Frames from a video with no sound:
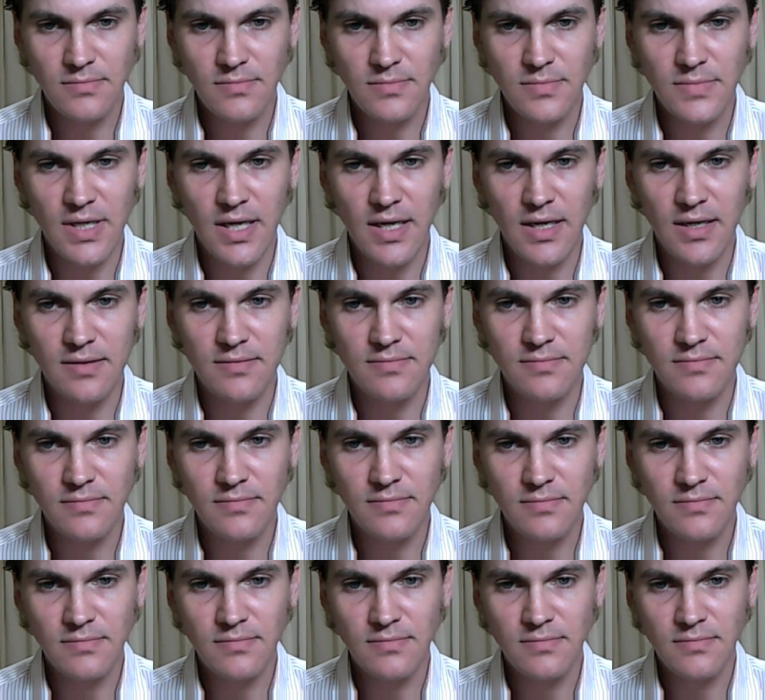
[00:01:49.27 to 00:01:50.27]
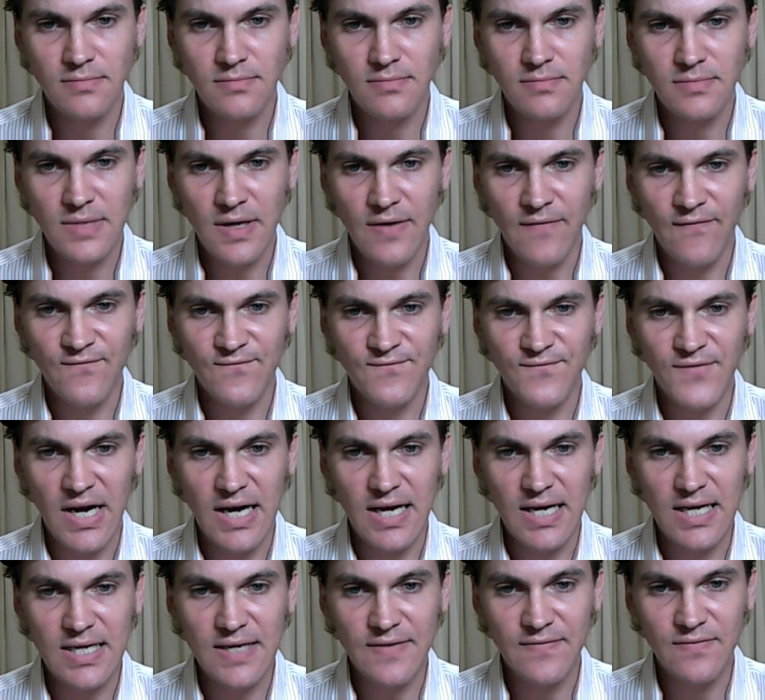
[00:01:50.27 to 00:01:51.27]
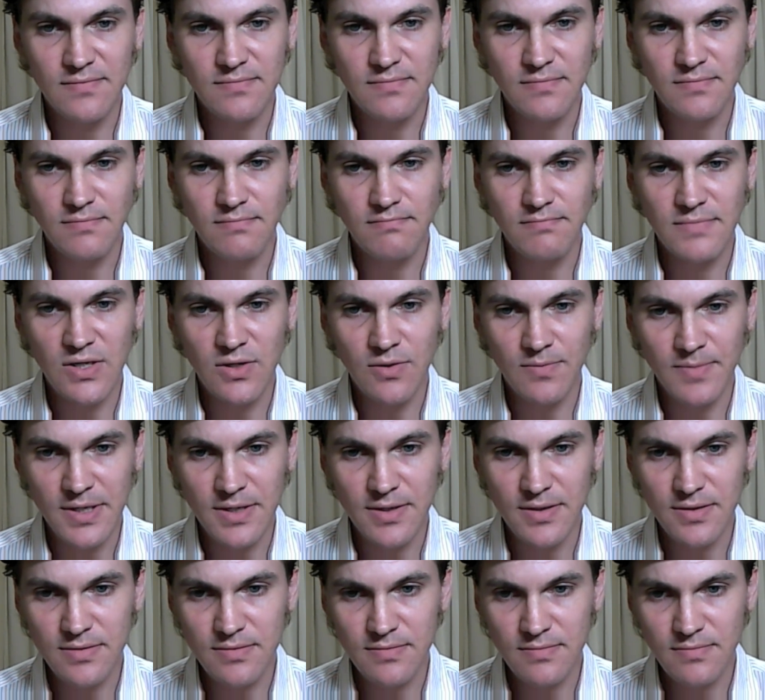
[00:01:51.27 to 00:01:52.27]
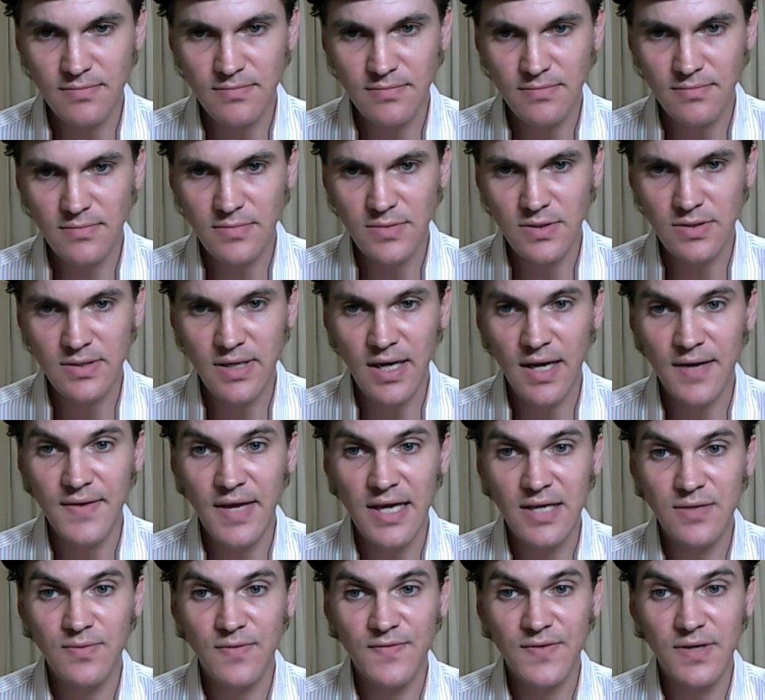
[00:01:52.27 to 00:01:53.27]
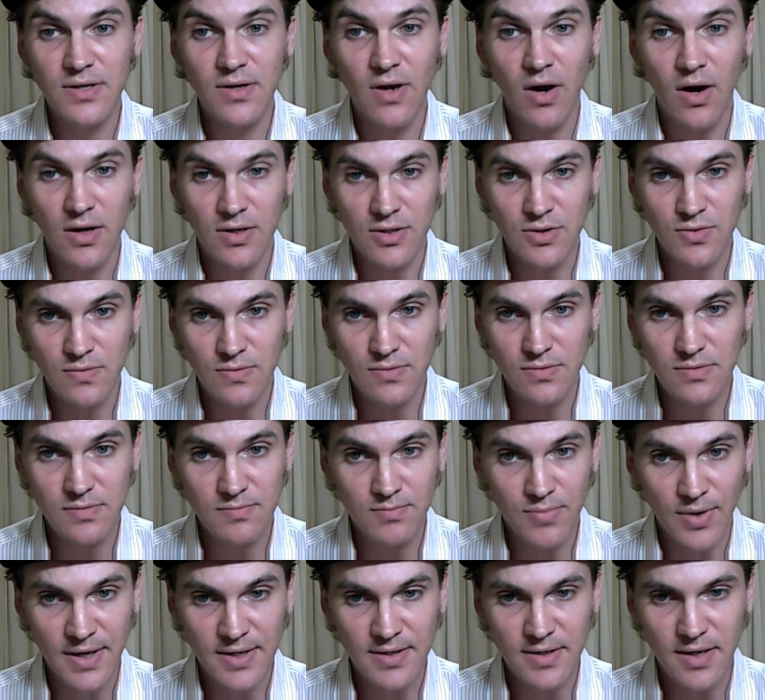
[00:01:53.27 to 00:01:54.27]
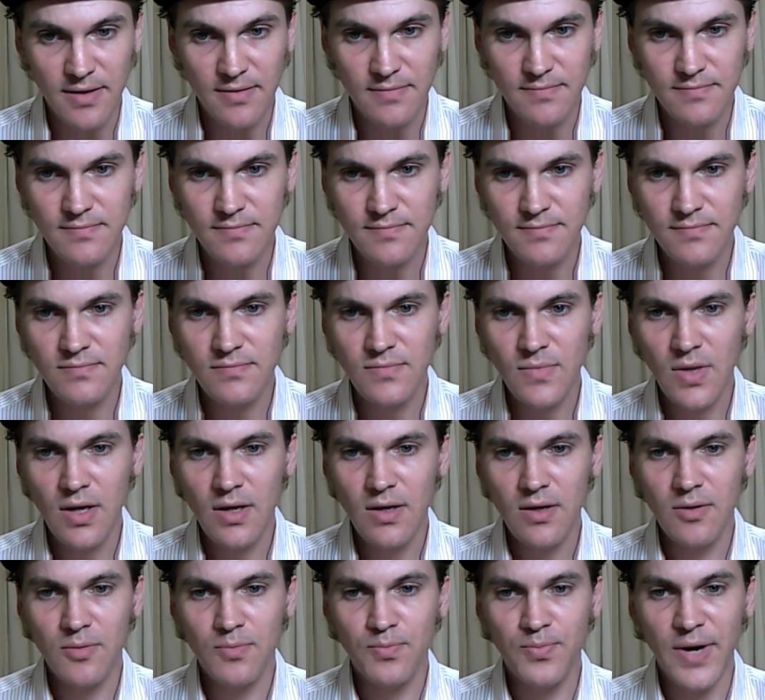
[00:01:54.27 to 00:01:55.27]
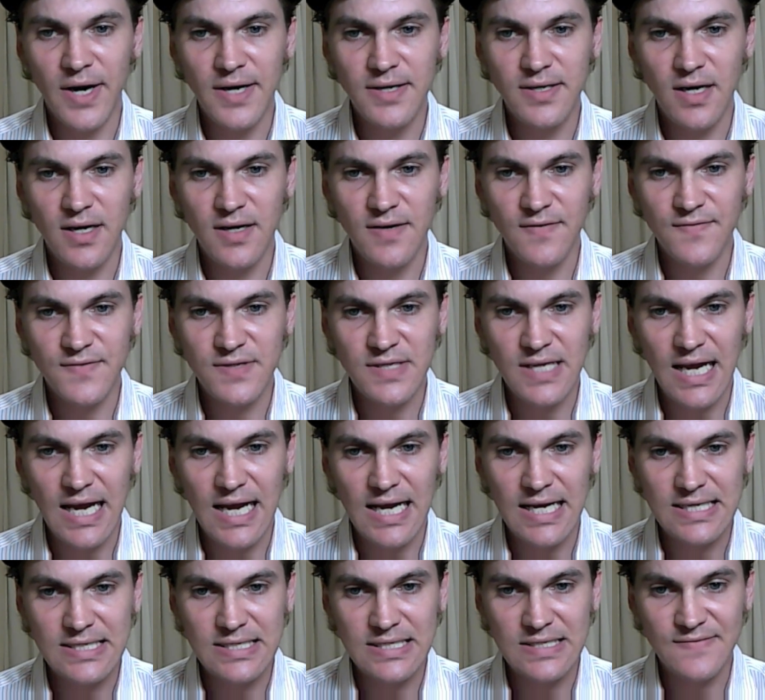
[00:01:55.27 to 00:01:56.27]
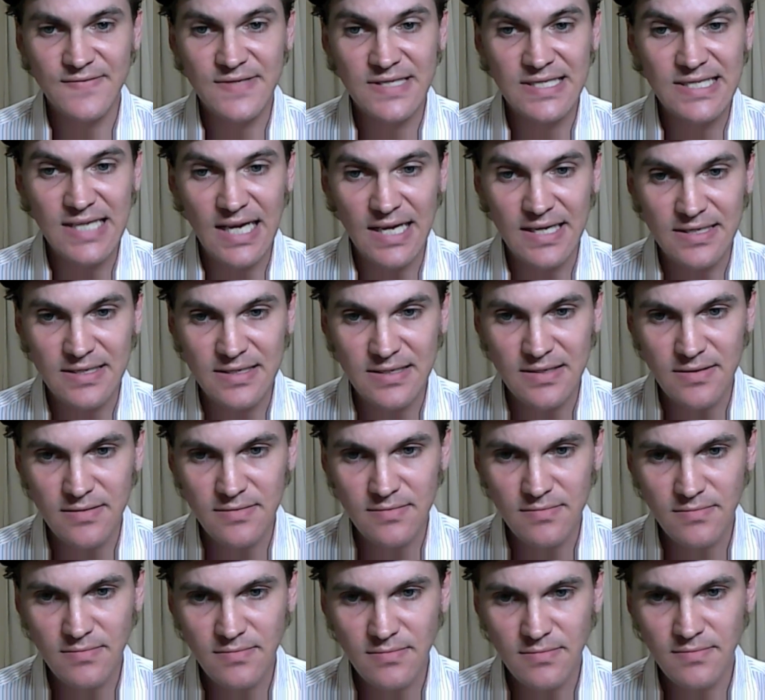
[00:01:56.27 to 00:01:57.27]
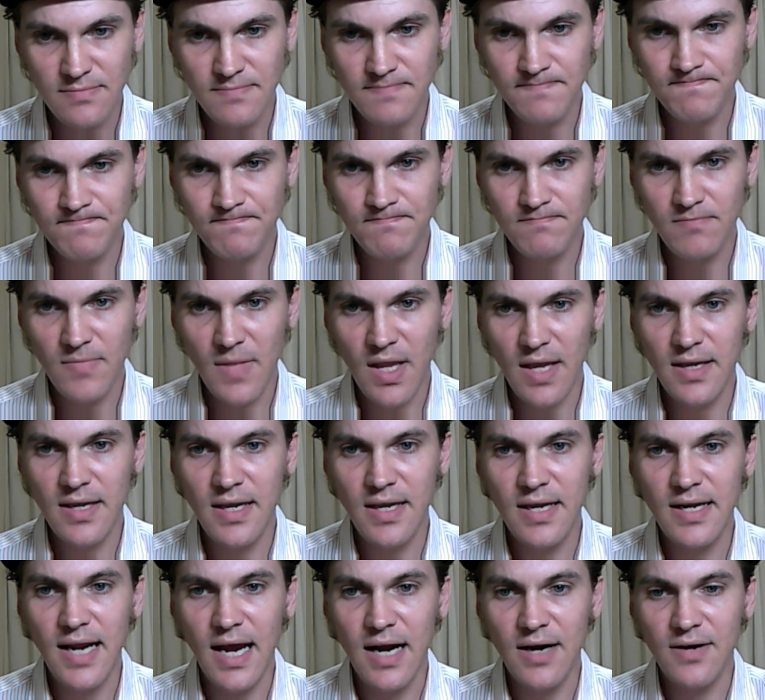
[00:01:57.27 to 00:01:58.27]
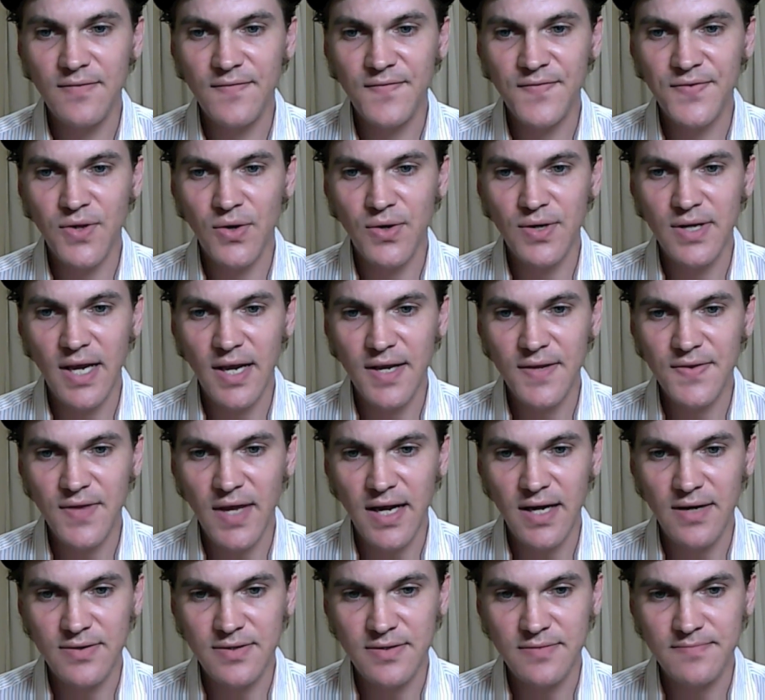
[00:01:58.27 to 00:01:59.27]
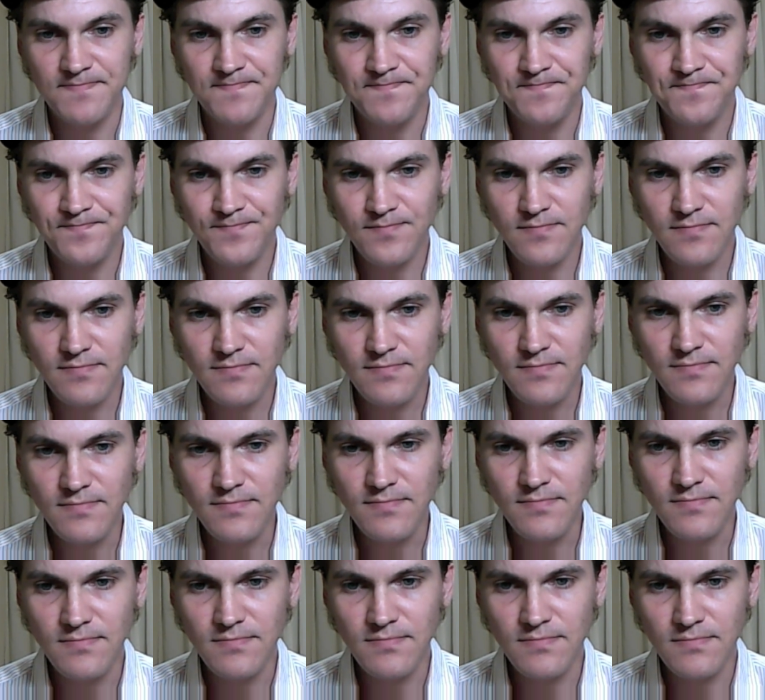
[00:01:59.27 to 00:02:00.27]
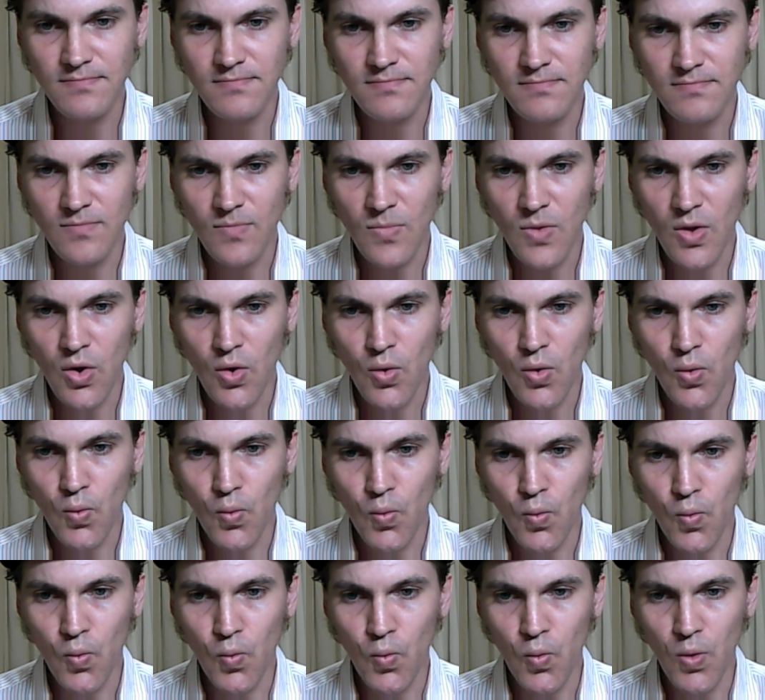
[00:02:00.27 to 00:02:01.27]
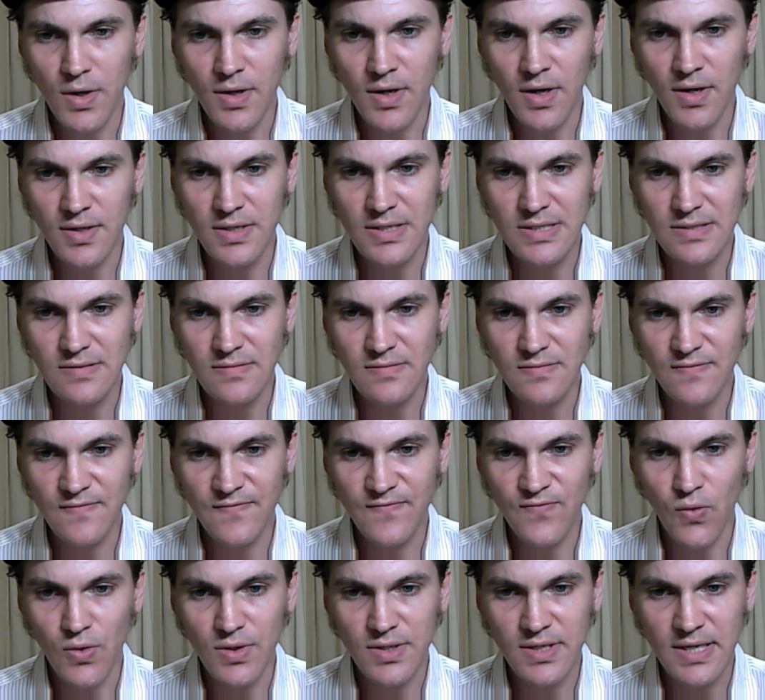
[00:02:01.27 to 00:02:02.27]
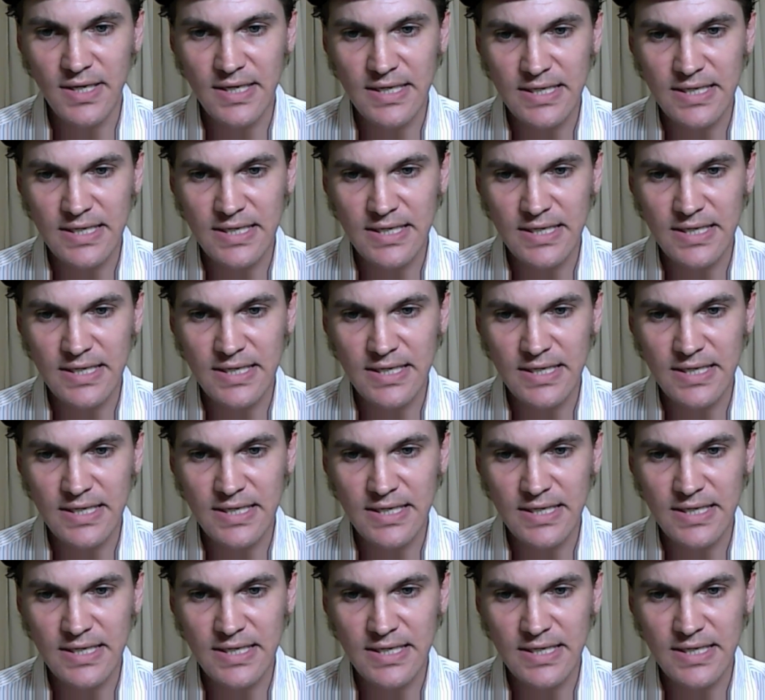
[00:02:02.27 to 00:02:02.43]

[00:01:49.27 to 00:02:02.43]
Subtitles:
than 5 millimeters. Okay, that's with the nodules breakdown. Breakdown of size of cyst, again, out of 38,114